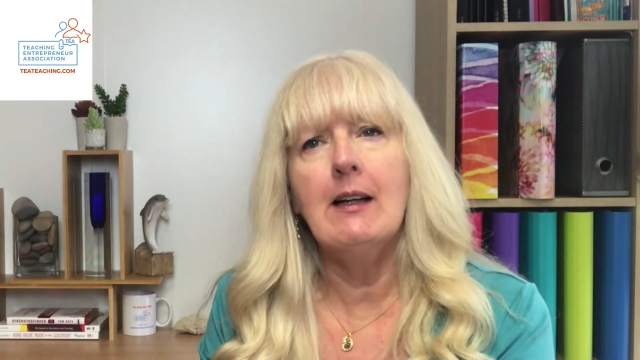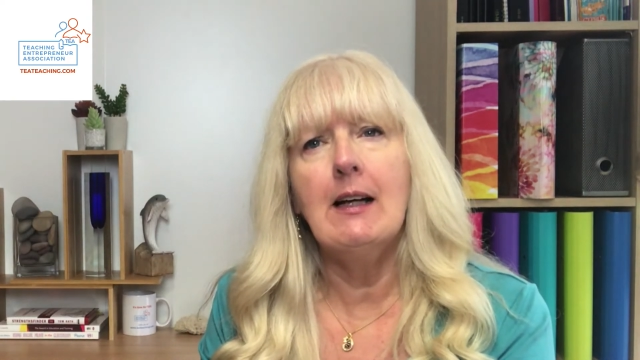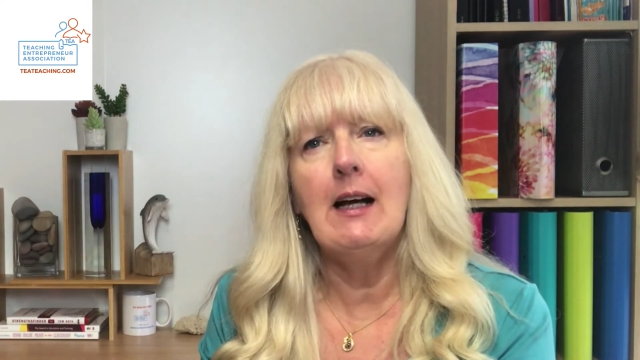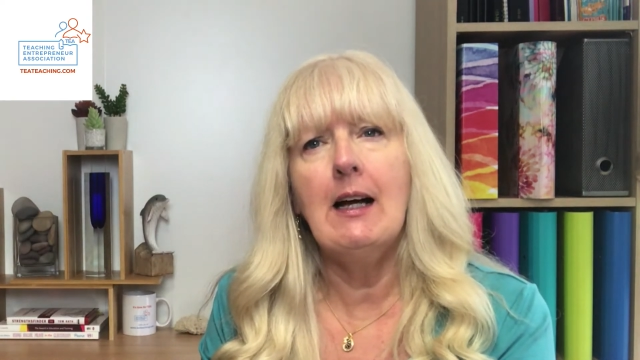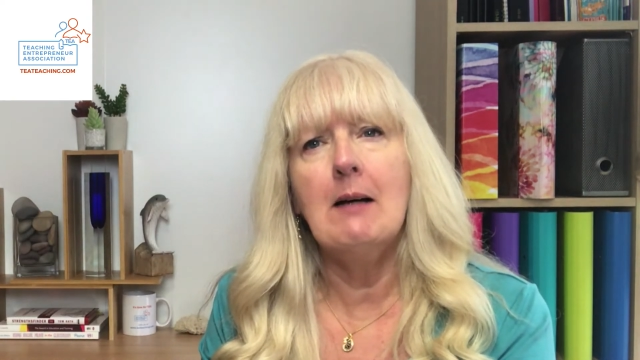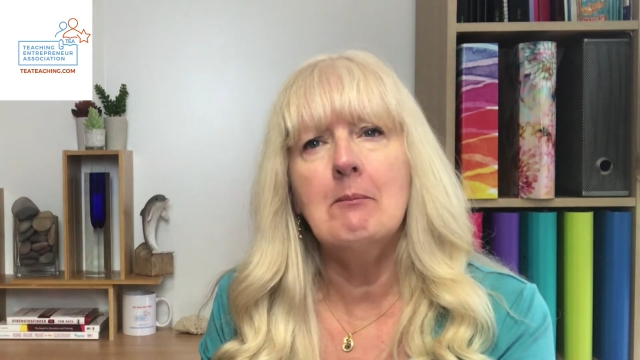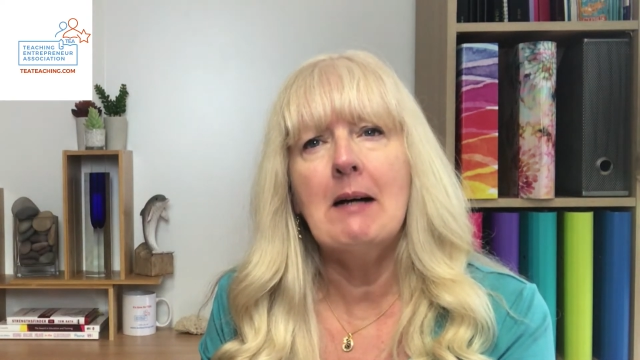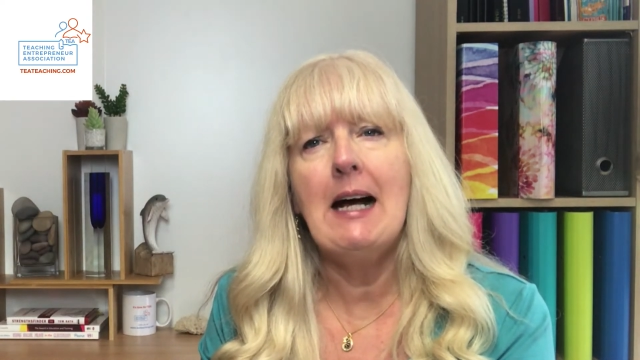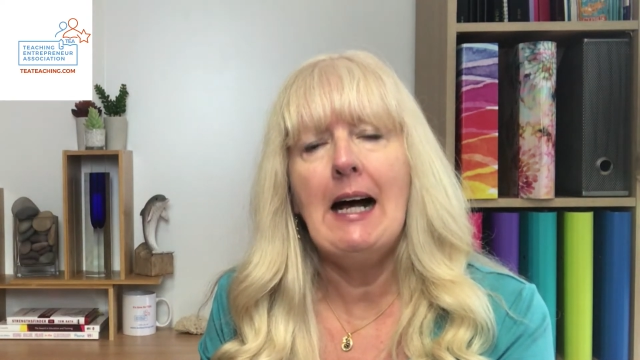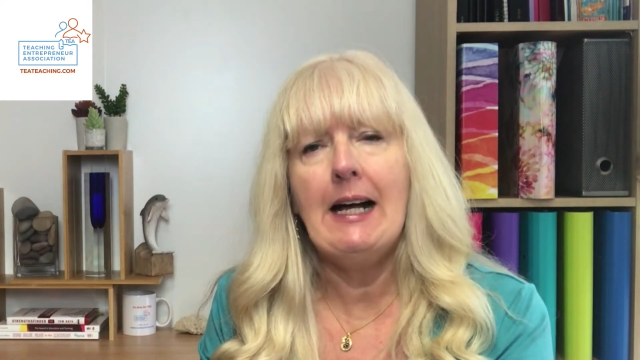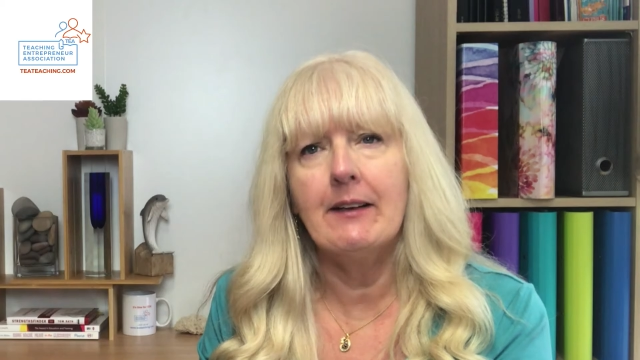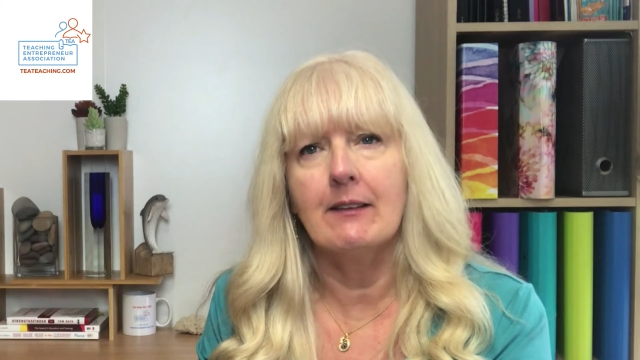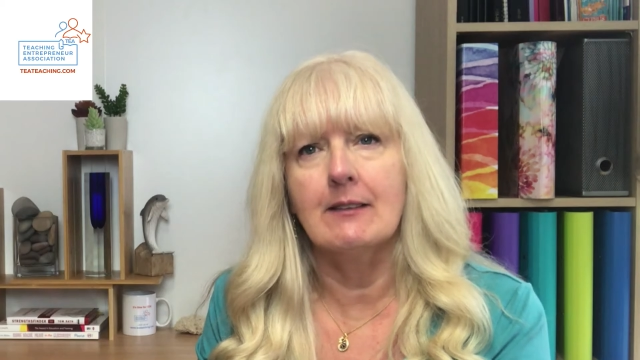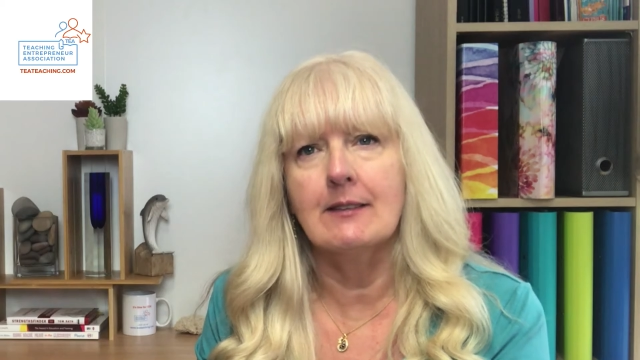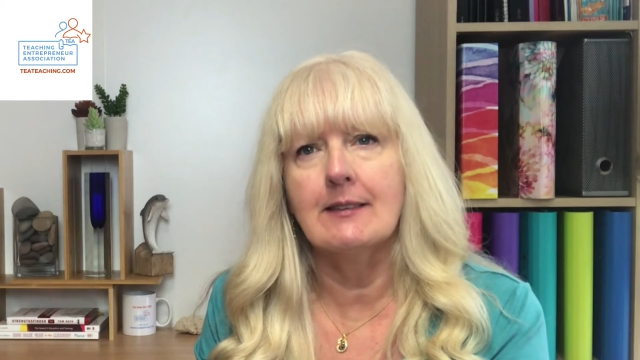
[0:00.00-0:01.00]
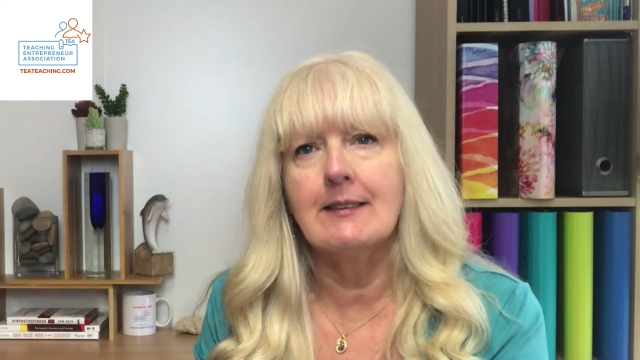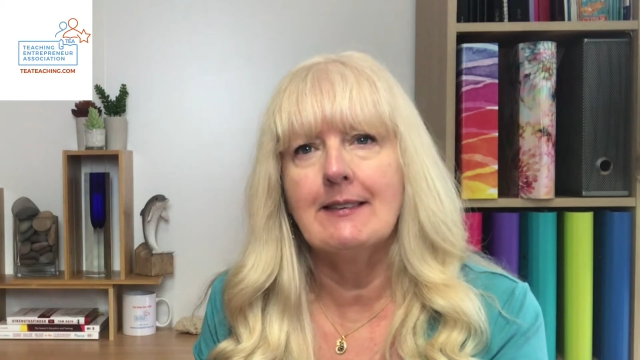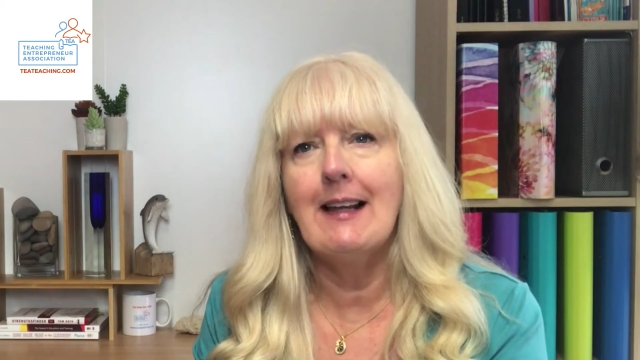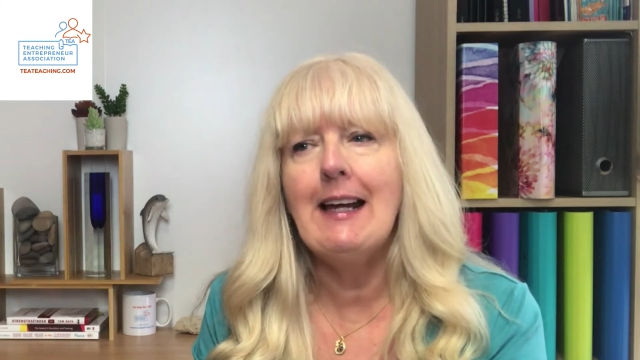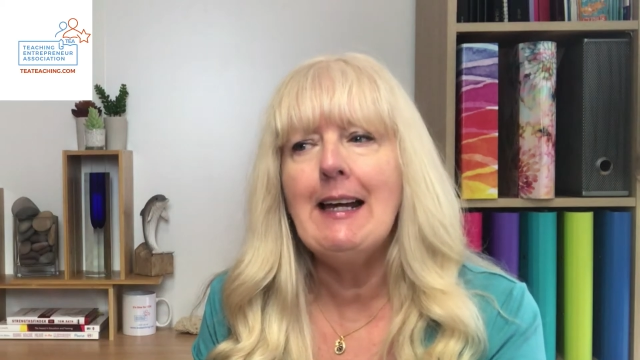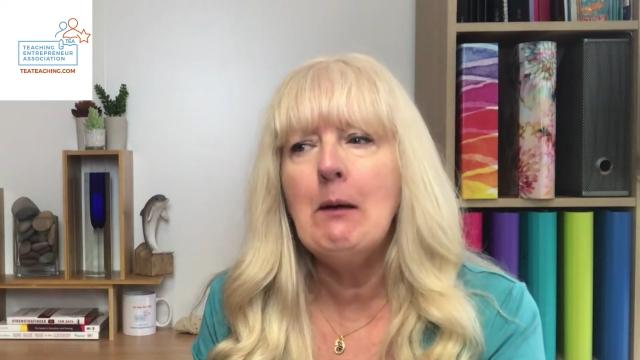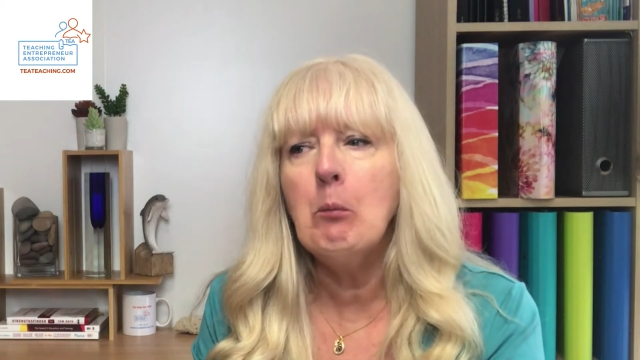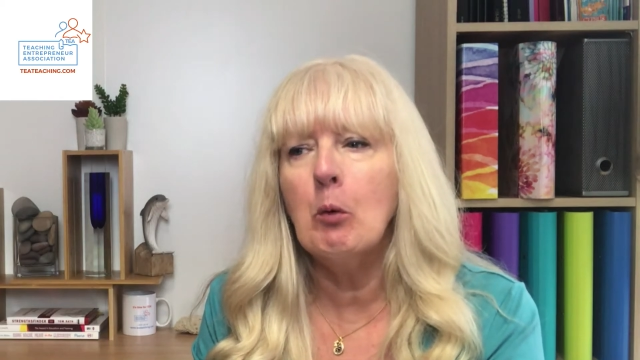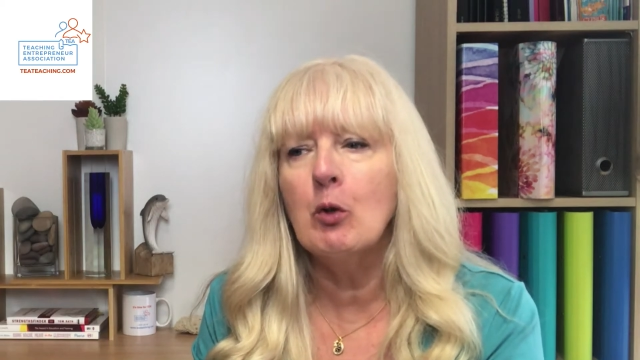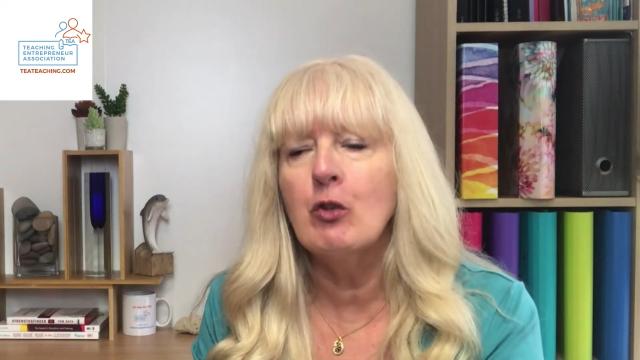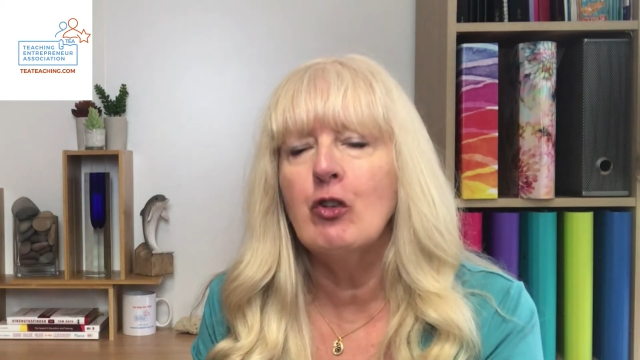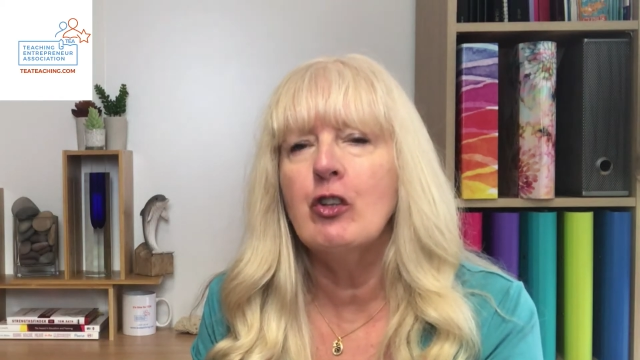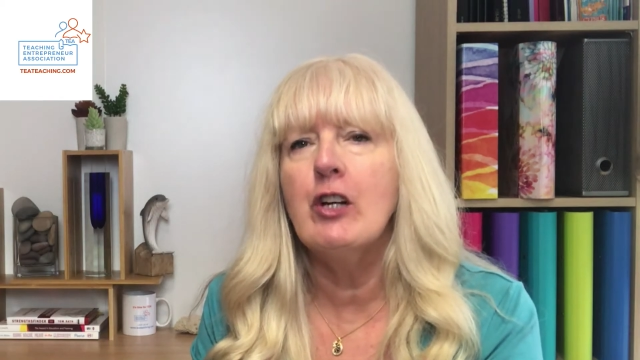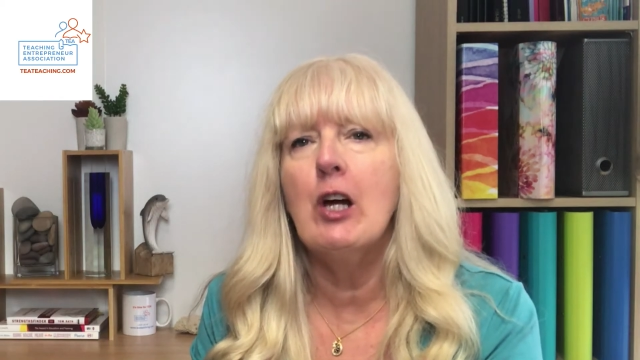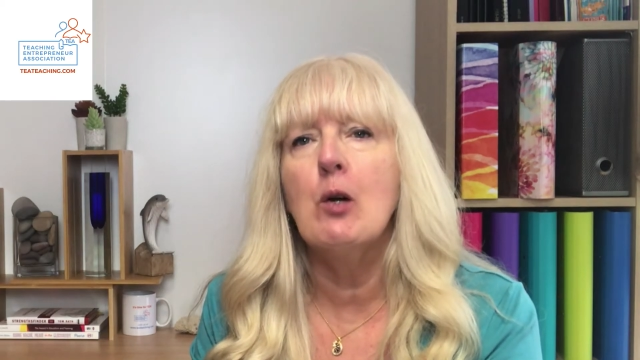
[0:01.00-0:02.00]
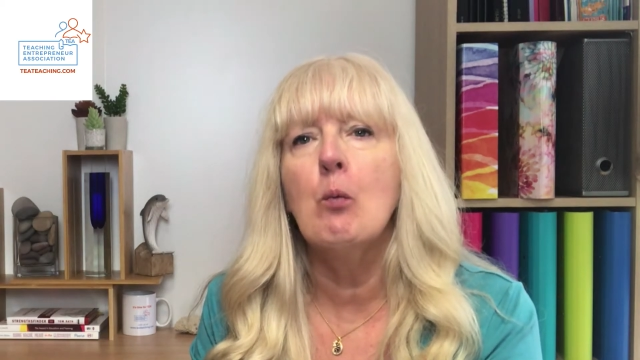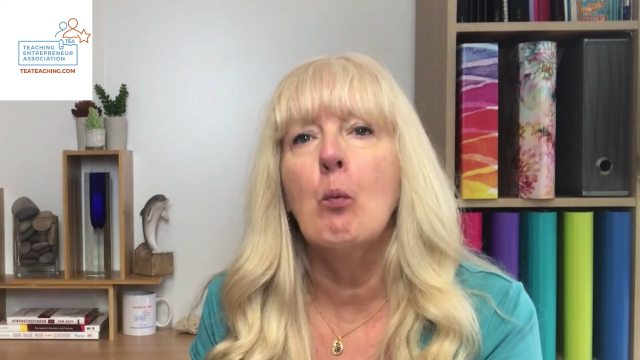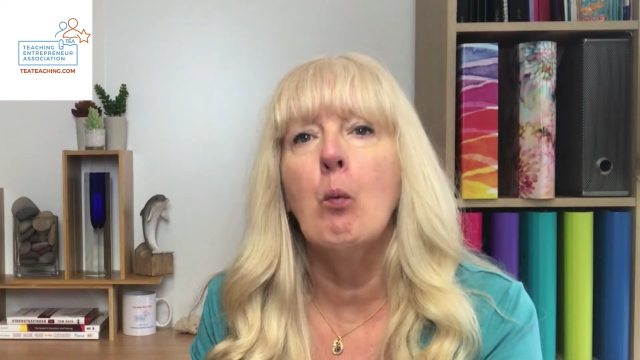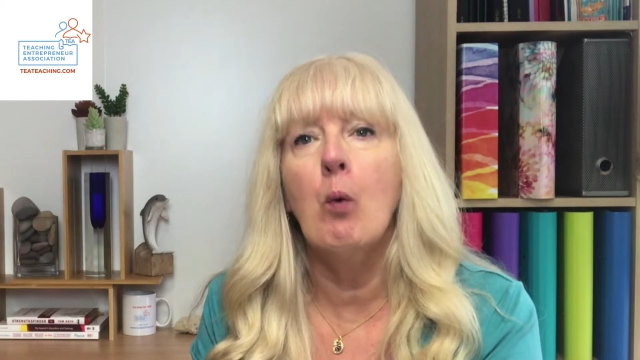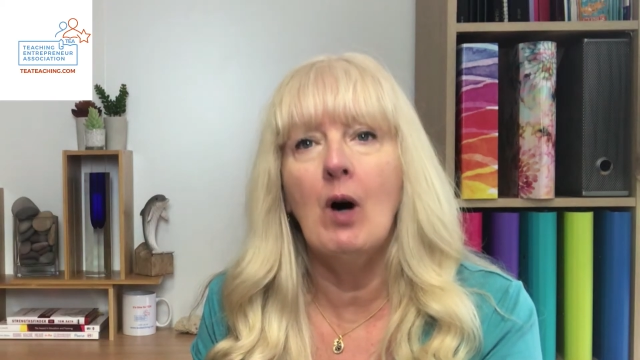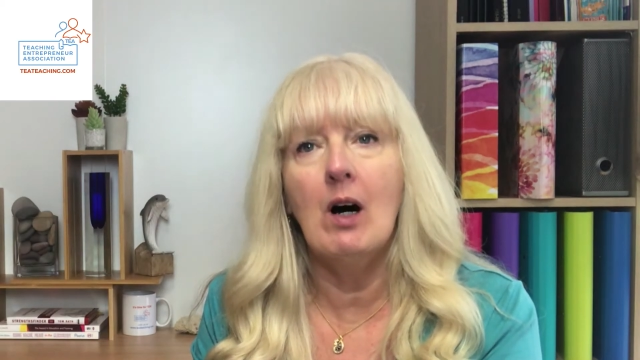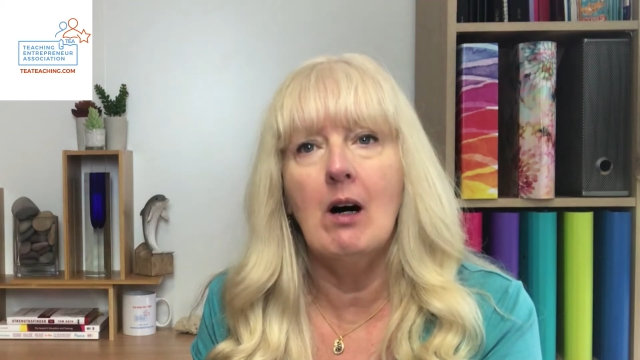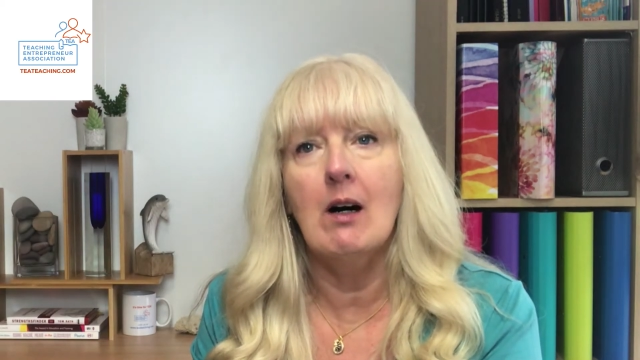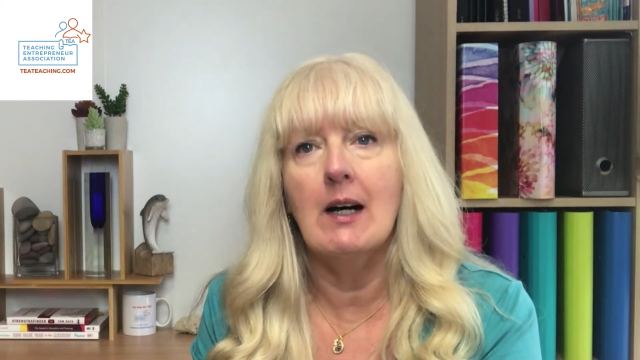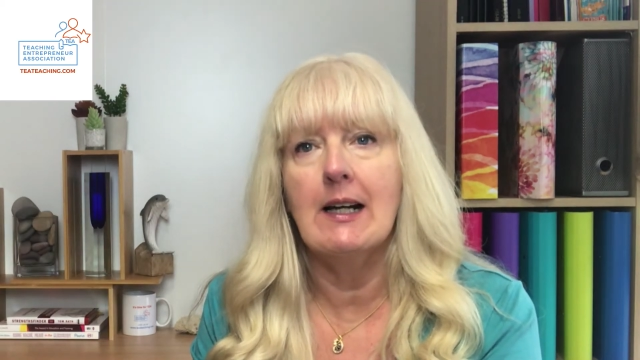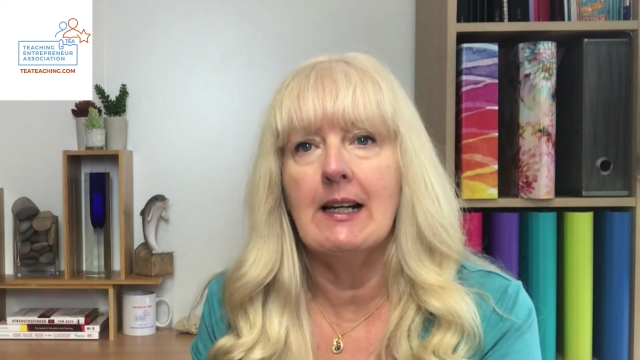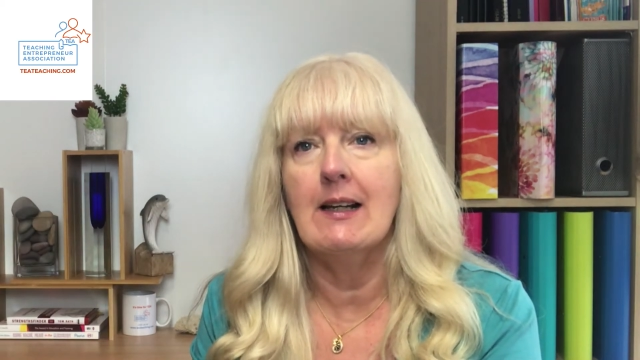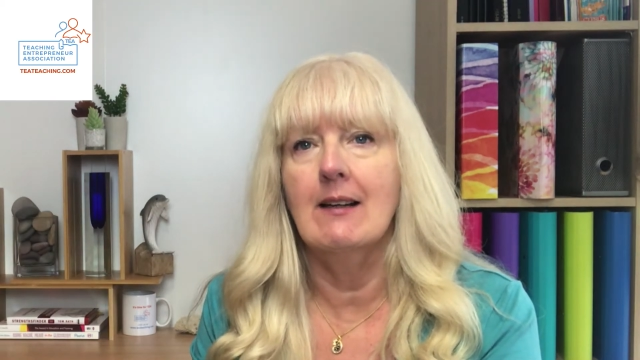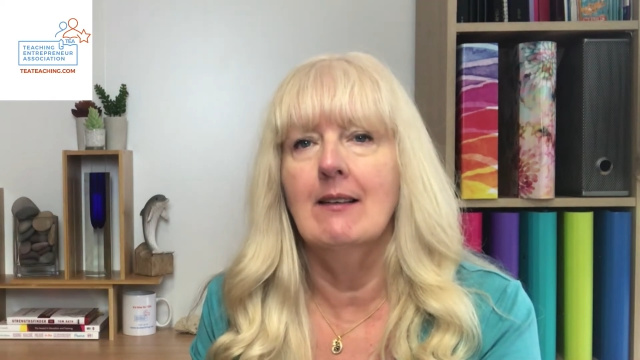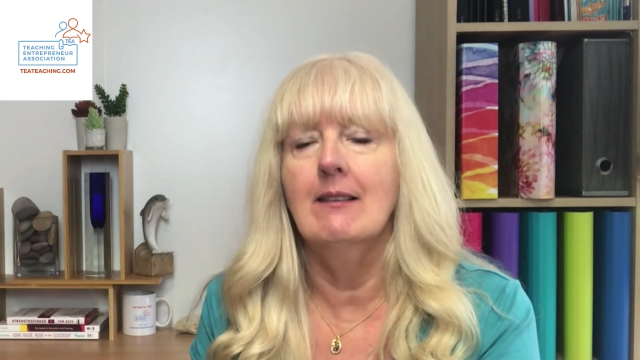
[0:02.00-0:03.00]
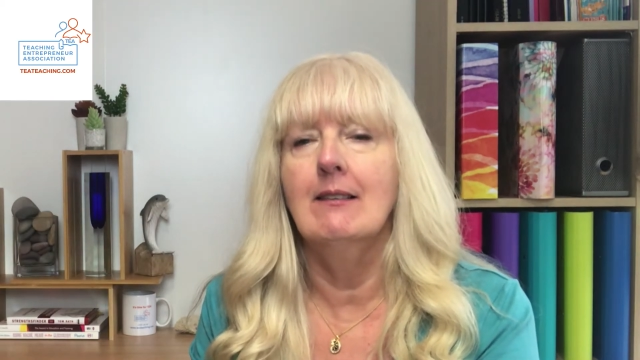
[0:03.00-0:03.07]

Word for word: um, adults, they want to know why.